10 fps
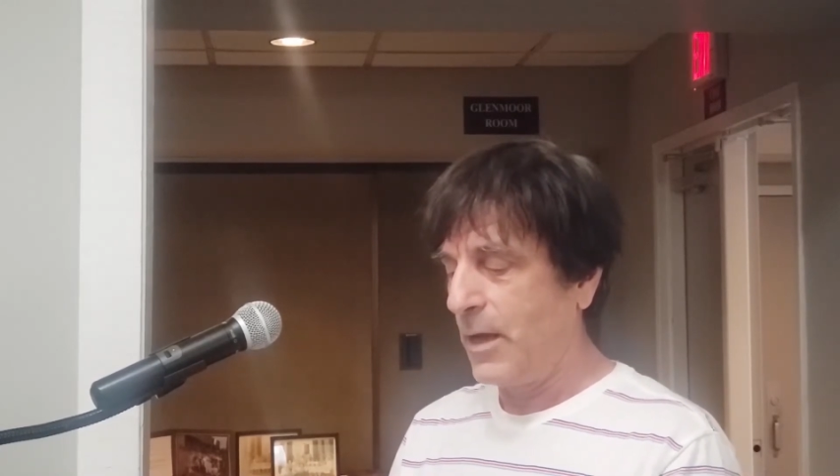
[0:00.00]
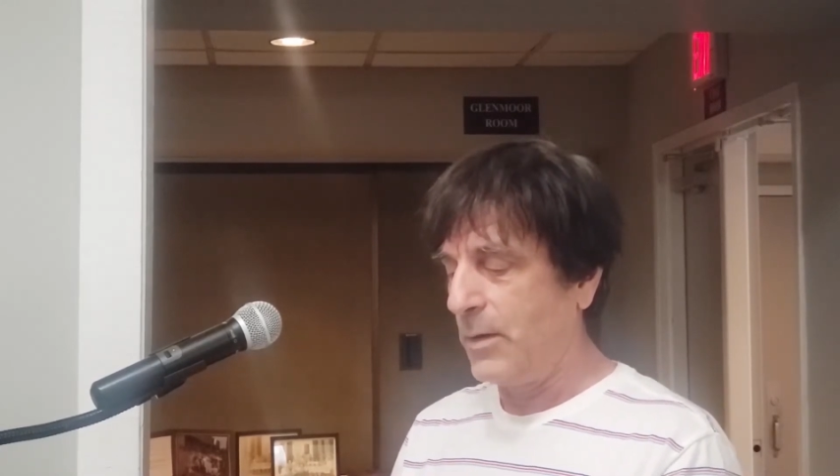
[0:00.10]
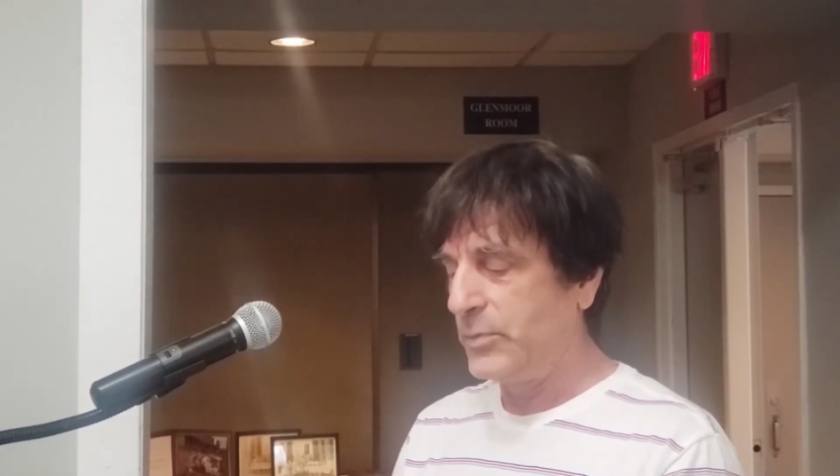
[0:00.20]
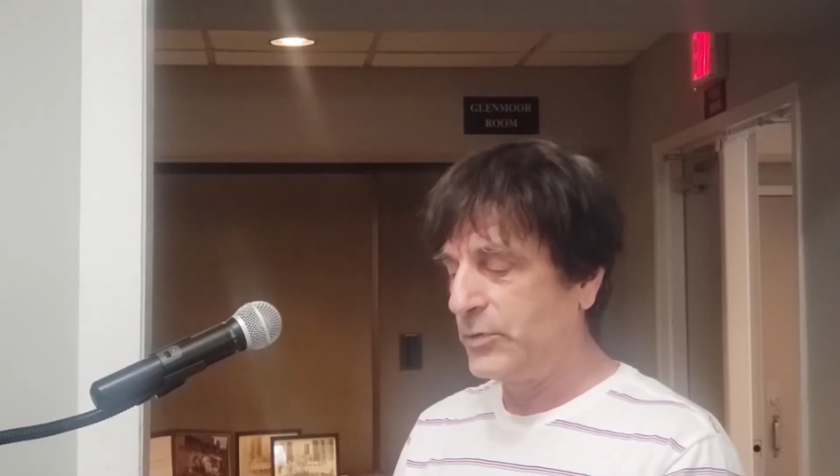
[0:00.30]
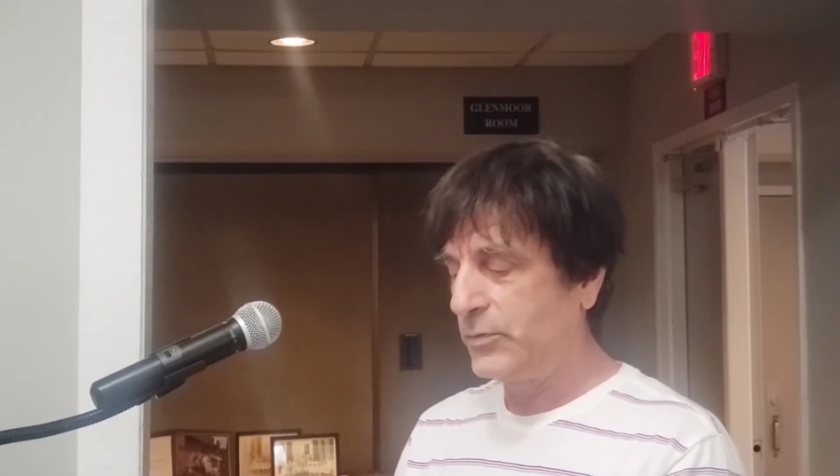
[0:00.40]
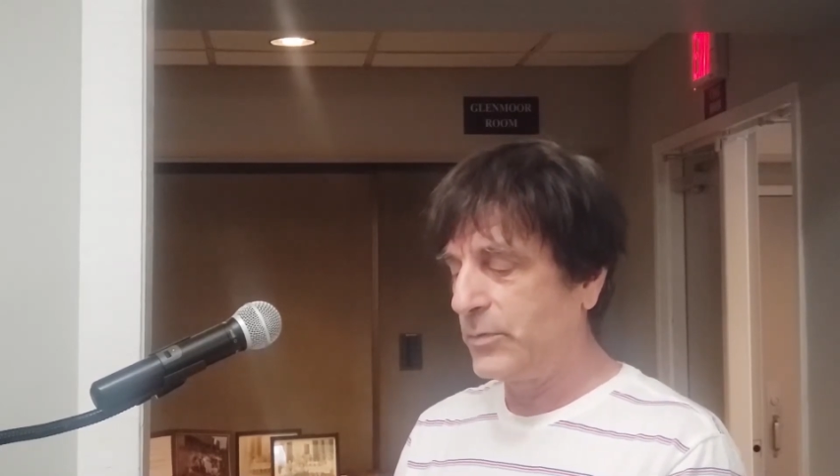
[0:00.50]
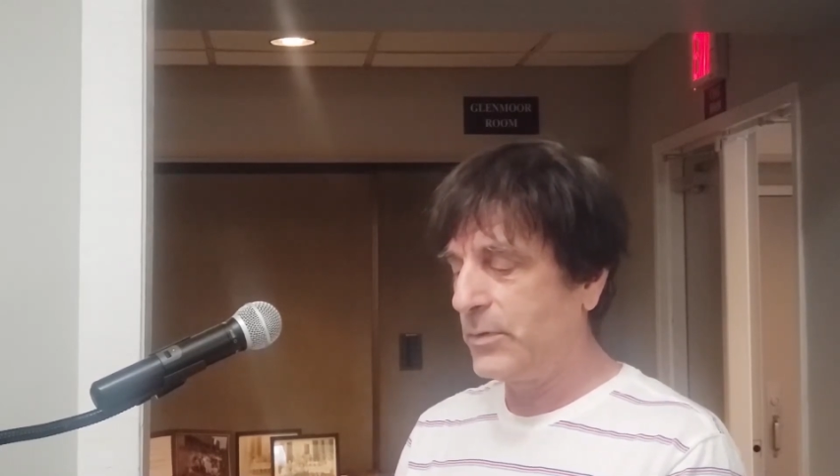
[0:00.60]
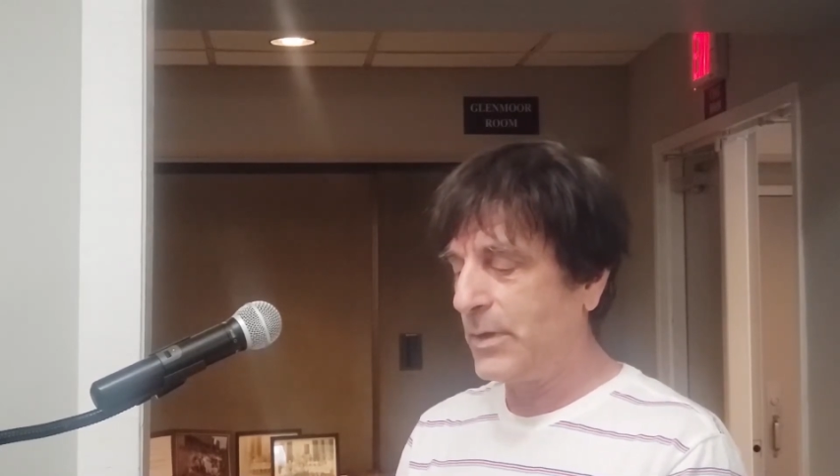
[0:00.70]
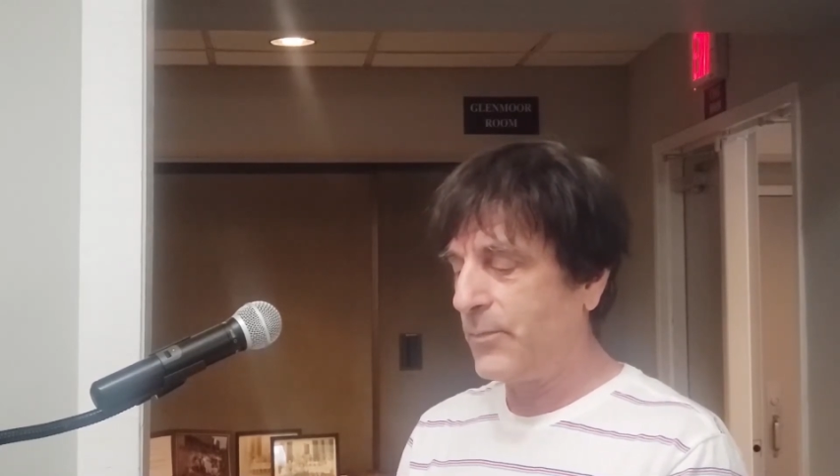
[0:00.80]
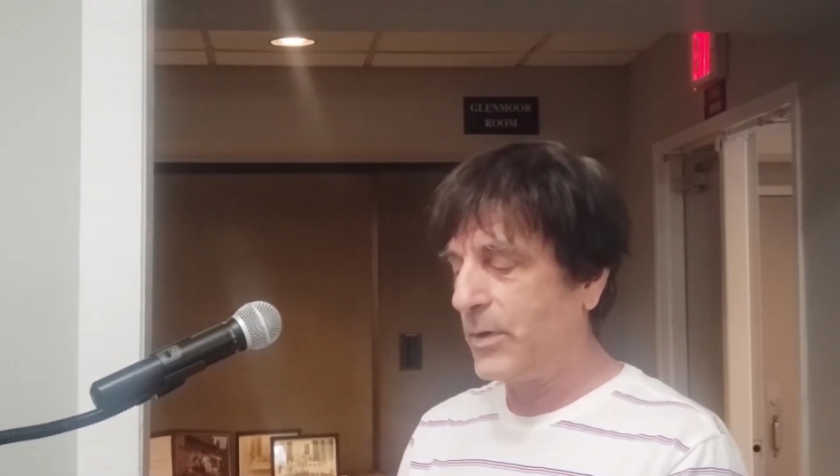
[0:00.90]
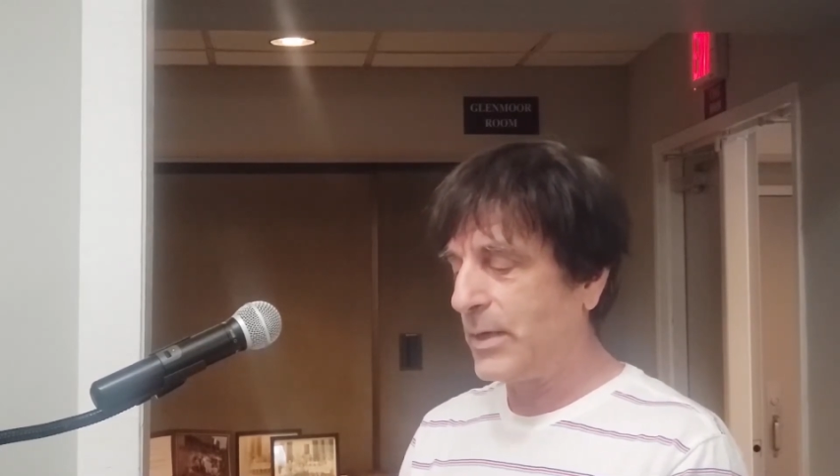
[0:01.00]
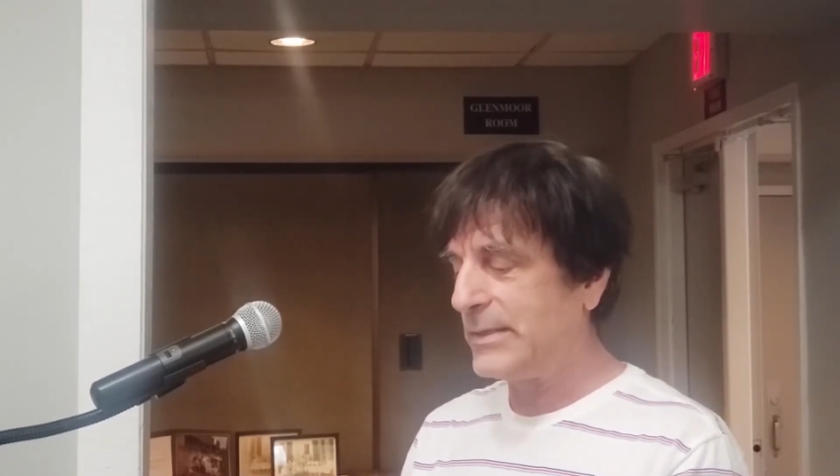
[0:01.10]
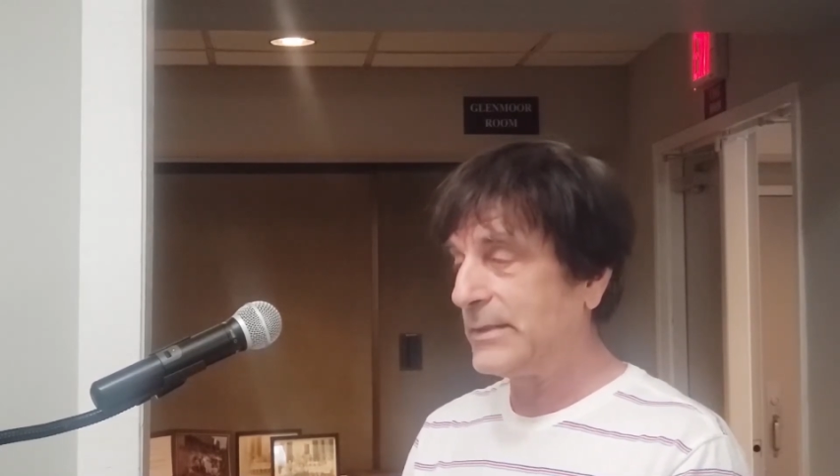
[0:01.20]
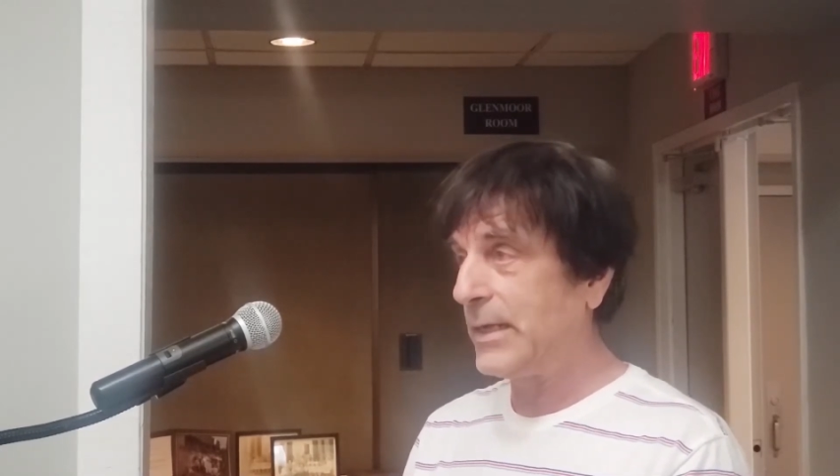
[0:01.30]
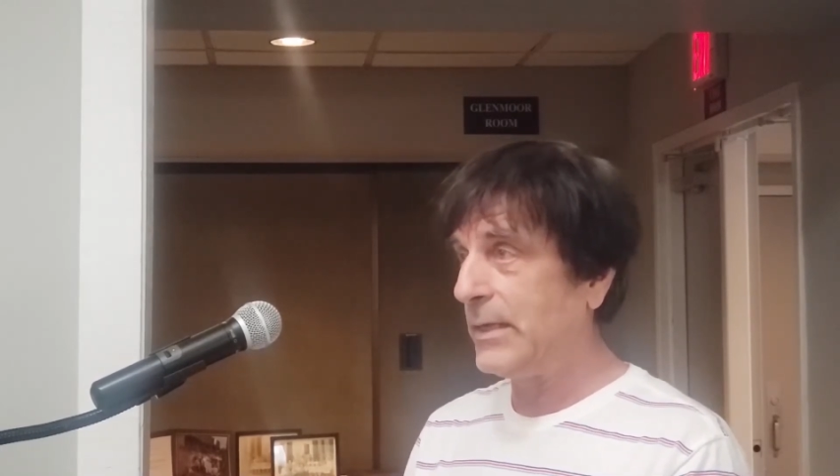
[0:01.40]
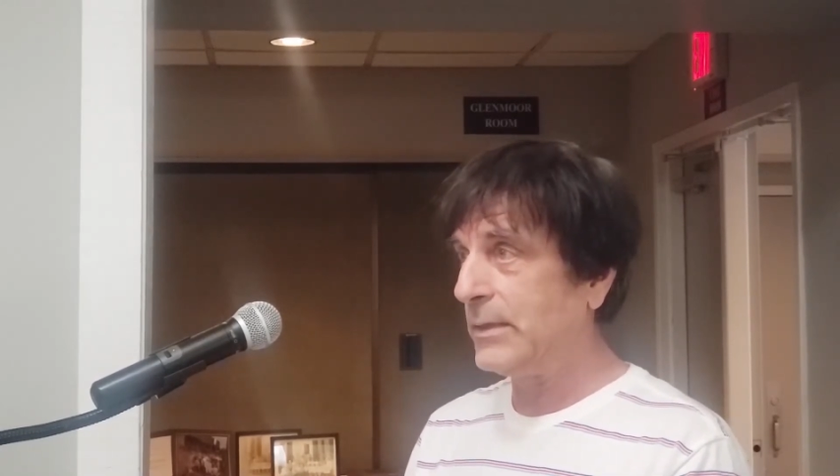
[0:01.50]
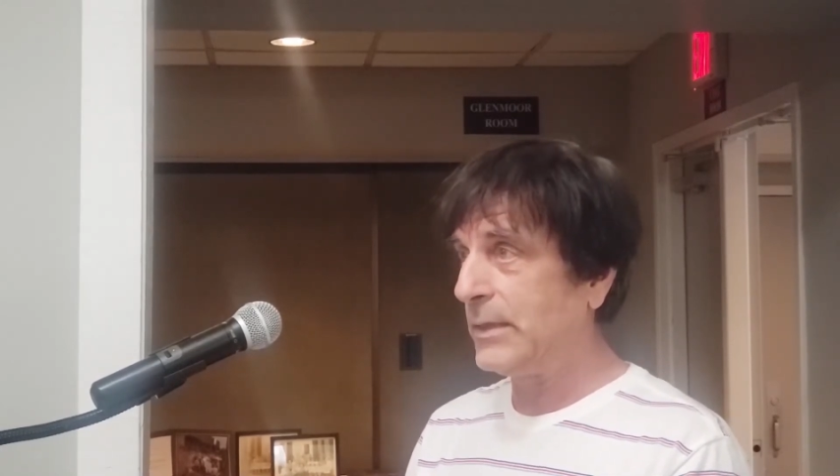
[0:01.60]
I'm sure that when I say